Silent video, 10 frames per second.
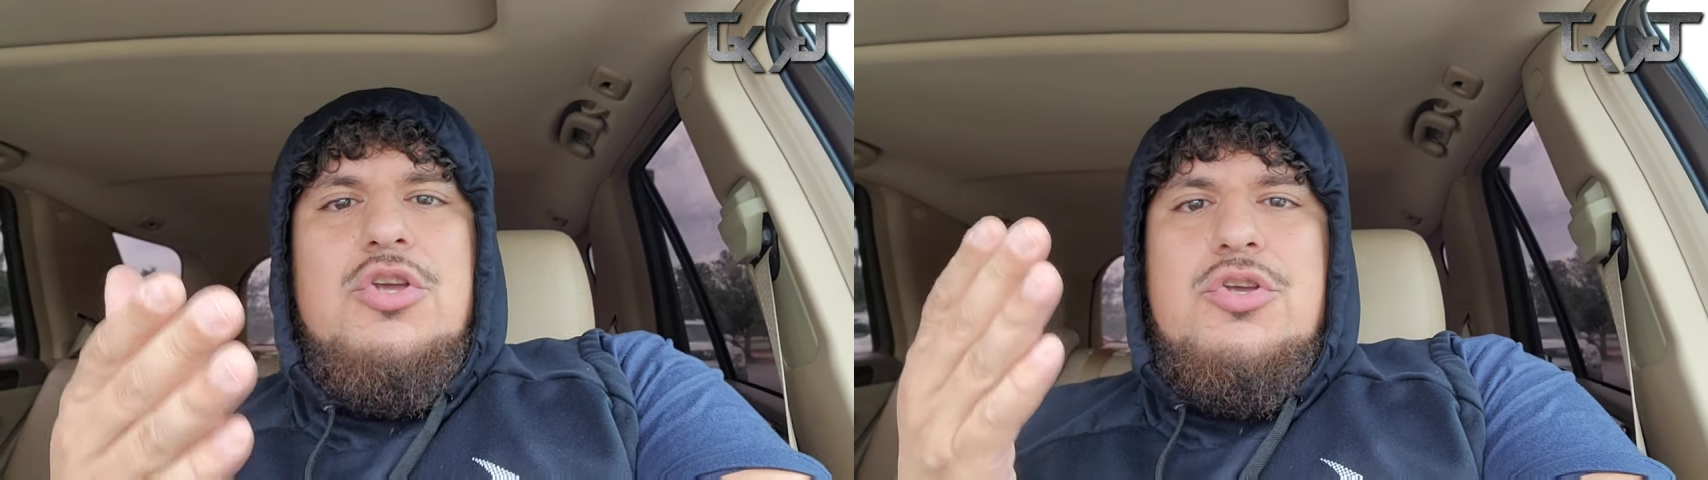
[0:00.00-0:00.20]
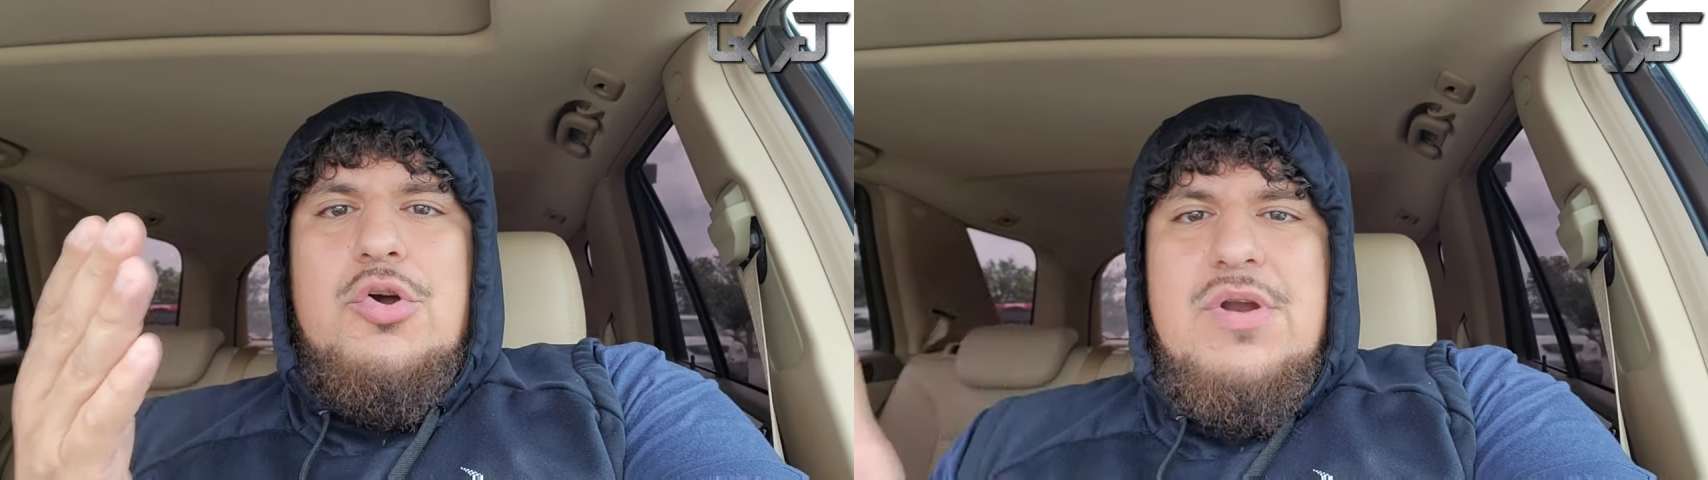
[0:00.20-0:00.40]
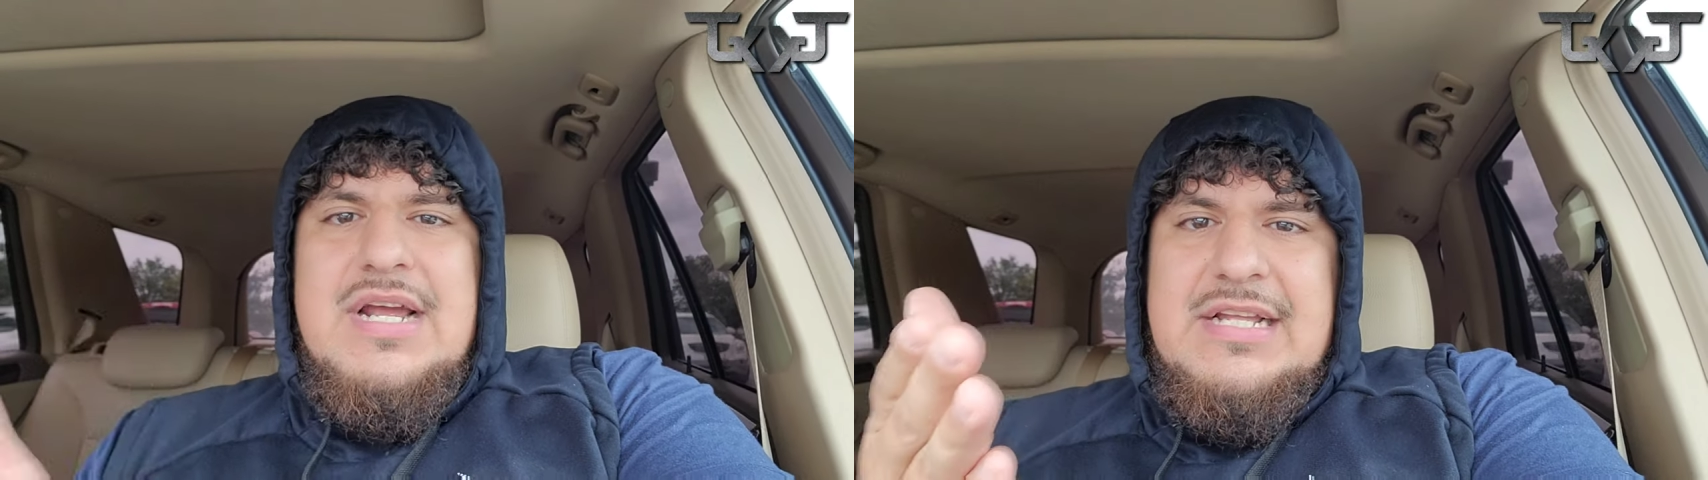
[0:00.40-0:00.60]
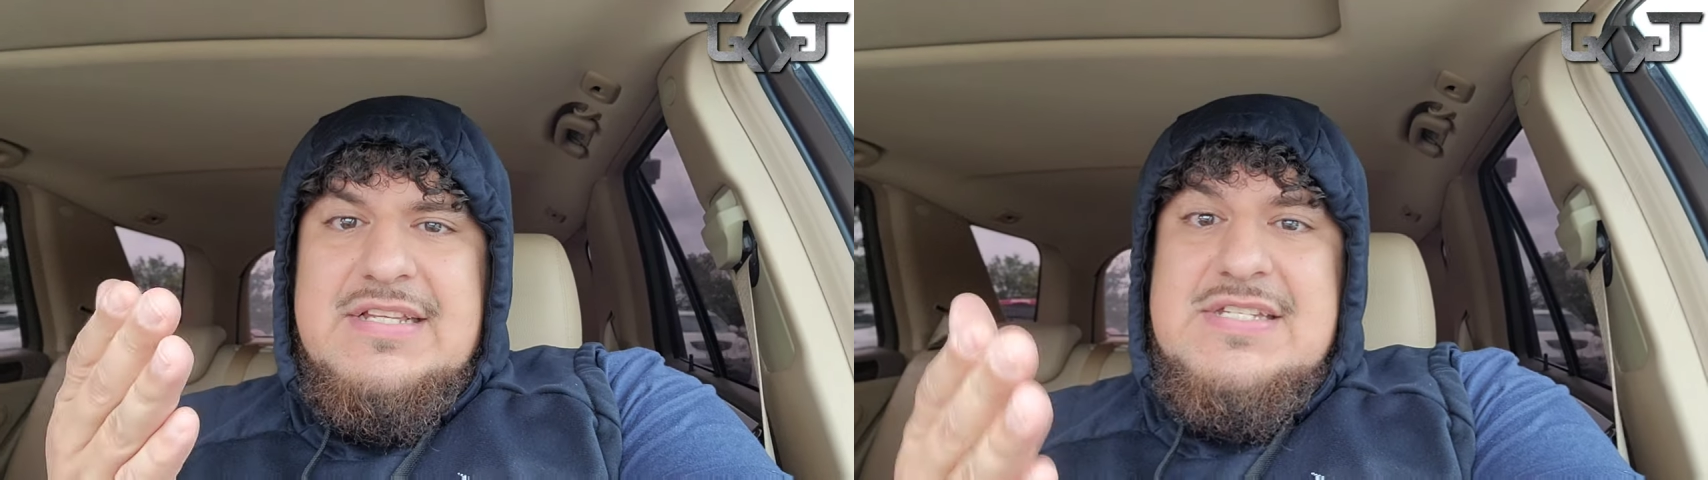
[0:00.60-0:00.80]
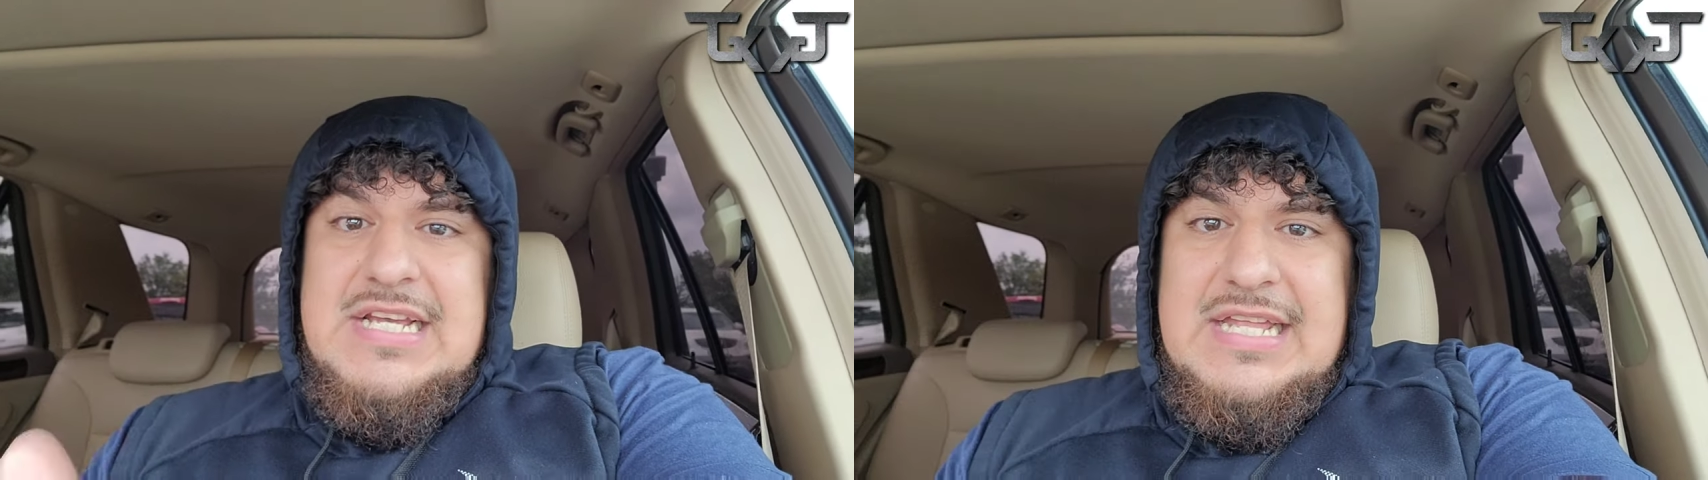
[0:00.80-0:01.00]
You didn't get
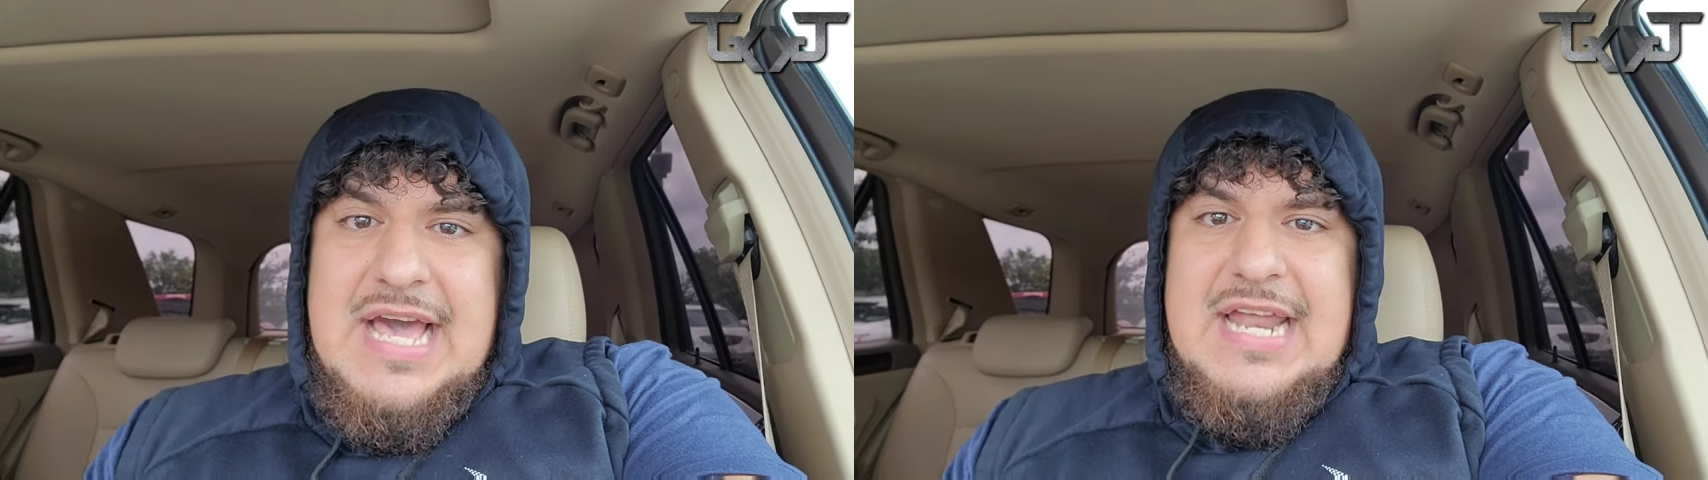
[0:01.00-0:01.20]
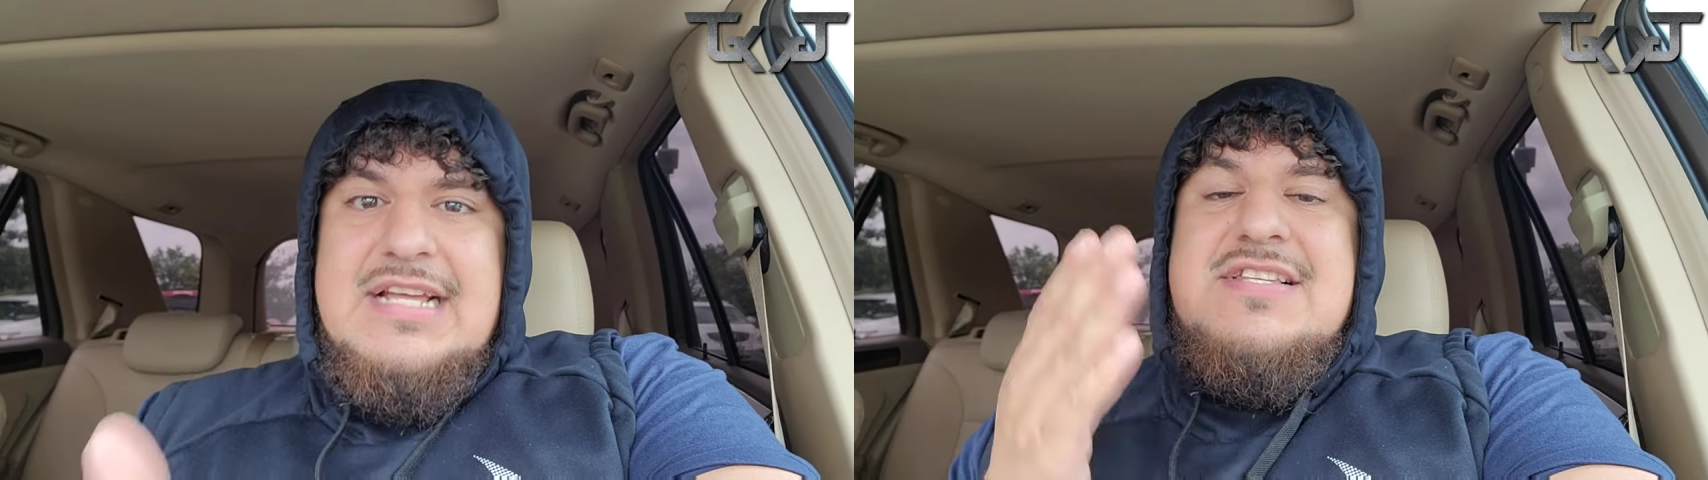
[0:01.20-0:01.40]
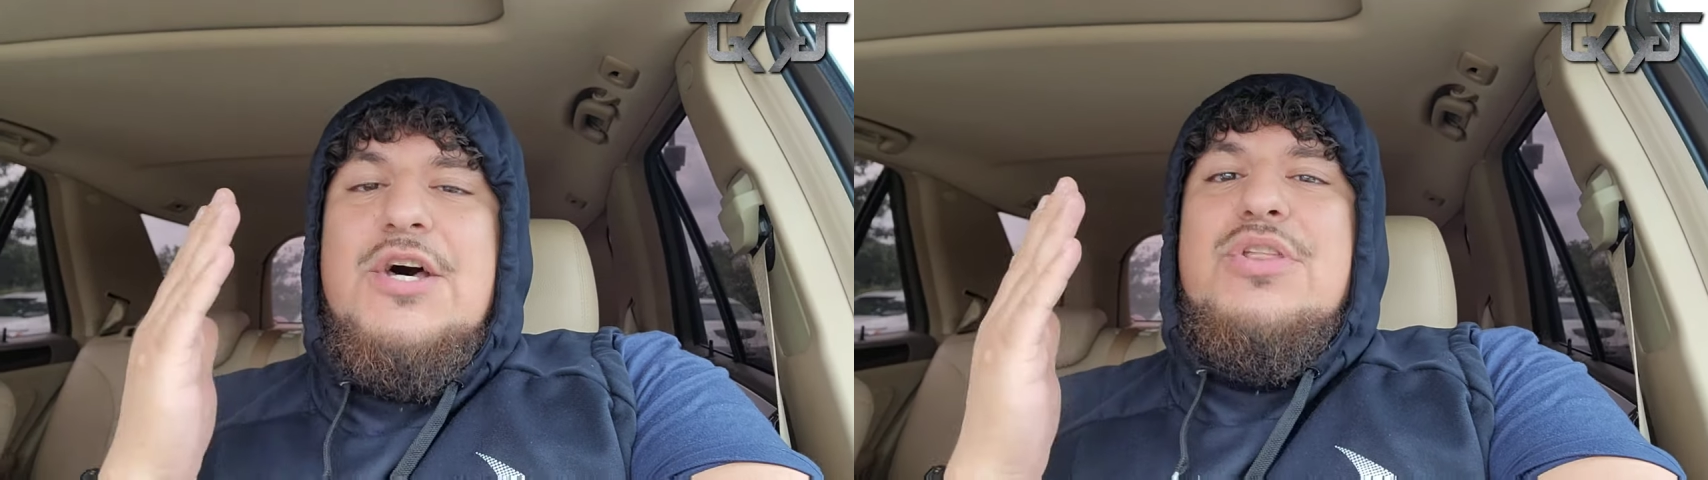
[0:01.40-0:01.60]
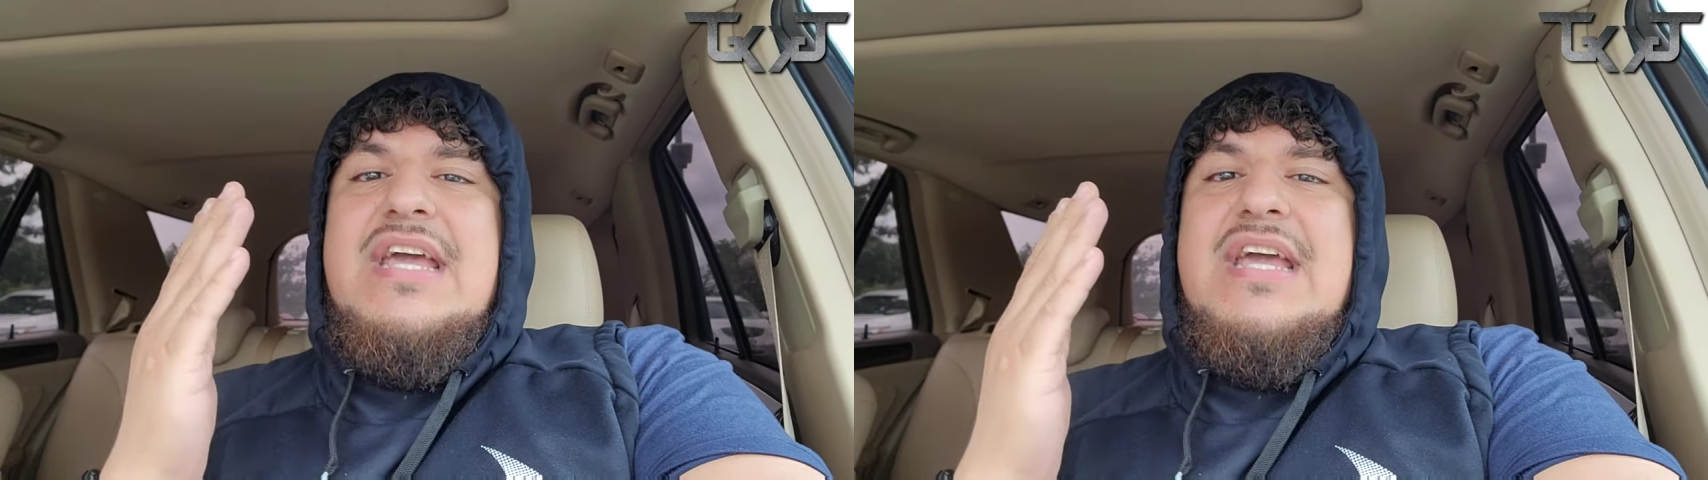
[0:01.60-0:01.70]
to see that until